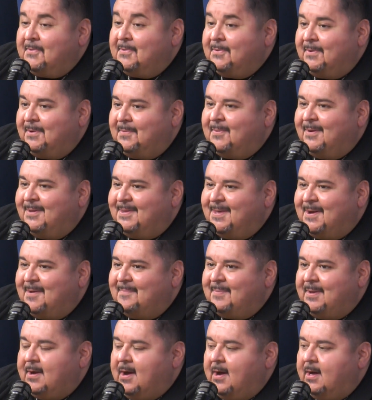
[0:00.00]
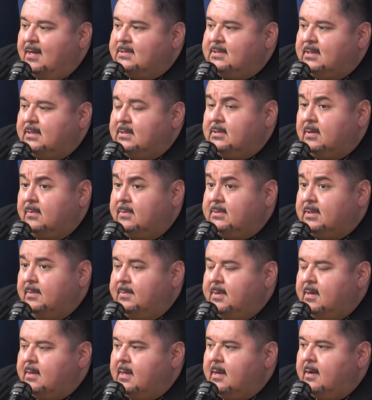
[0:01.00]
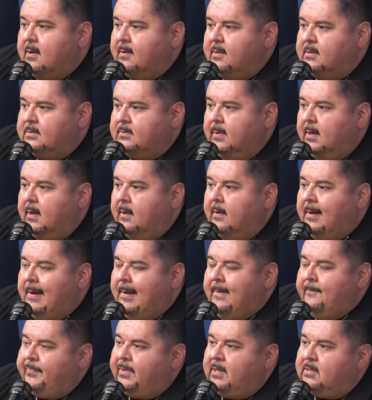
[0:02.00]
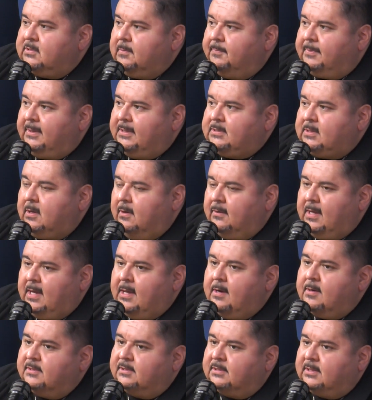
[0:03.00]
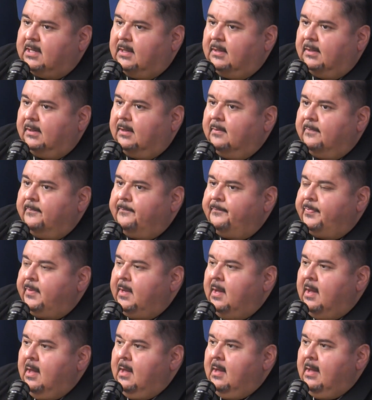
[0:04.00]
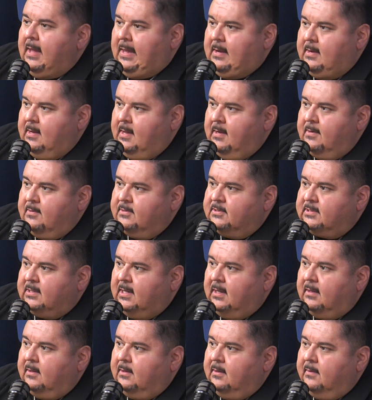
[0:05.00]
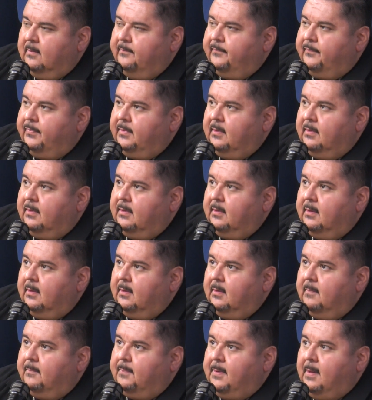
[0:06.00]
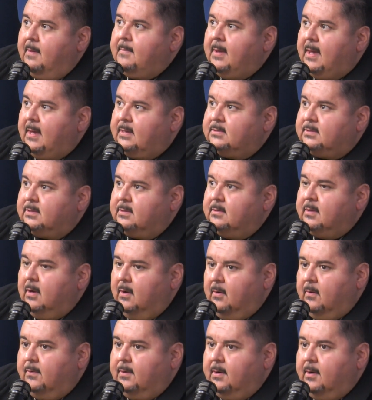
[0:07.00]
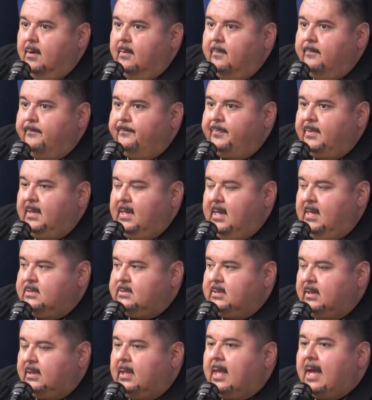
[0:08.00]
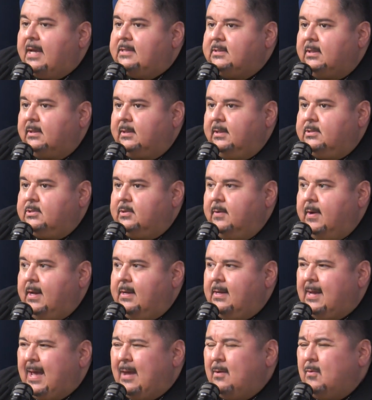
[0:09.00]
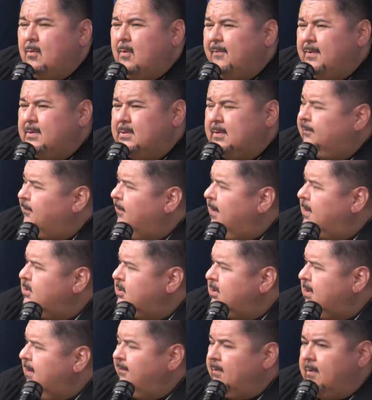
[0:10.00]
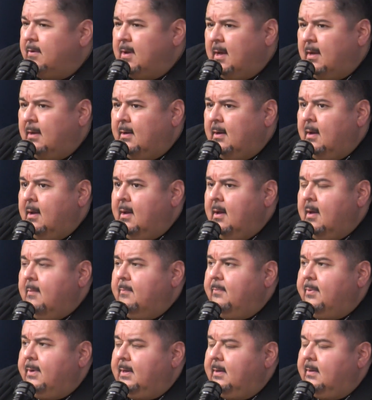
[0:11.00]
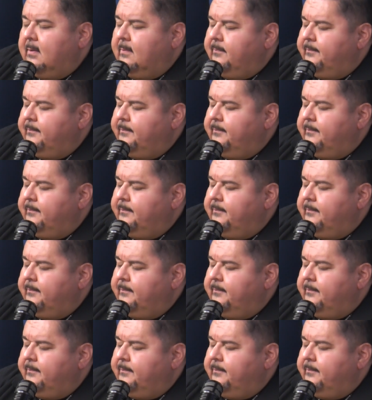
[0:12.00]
to bring that up in Austin, so I was up near that area as well. There's a place called Interstellar, and Interstellar, the pitmaster, the owner, he's a classically trained. I don't know if he's a French chef or not, but